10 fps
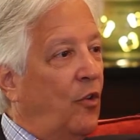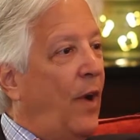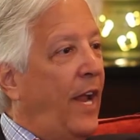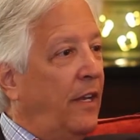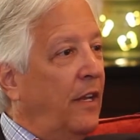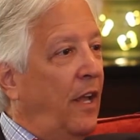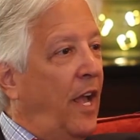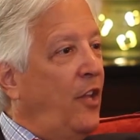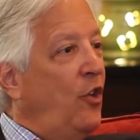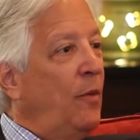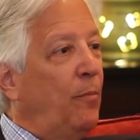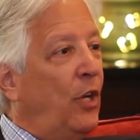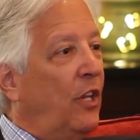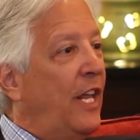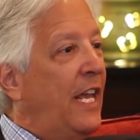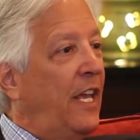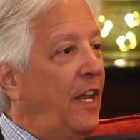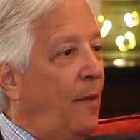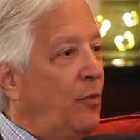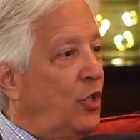Great. And you can put a link in,
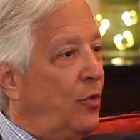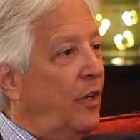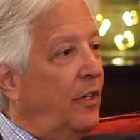I'm sure.